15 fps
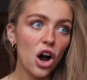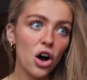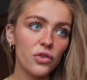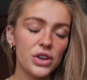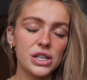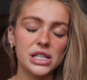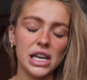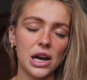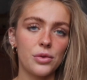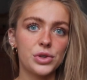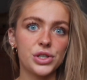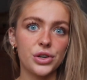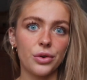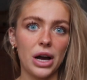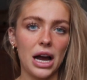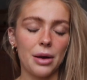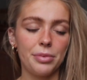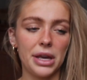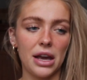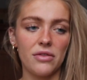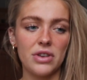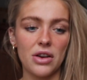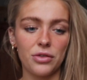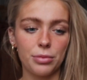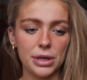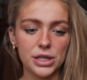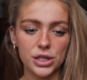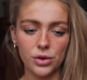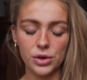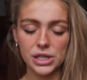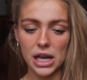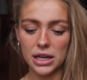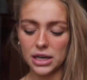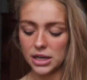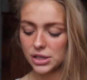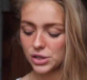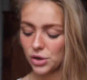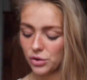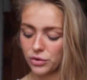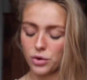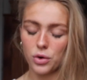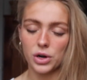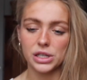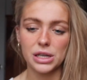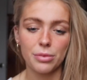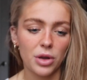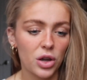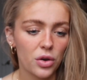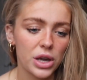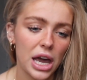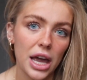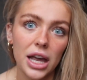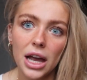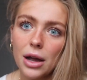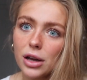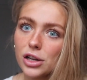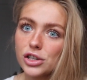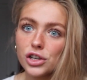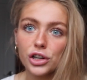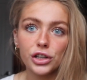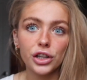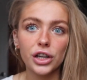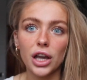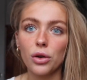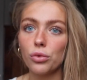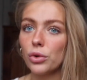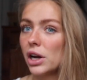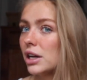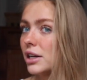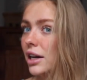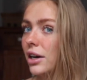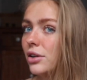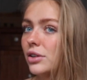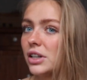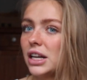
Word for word: Obviously I was so happy, I've never been so excited, so of course I'm like, okay, I'm gonna start looking right now.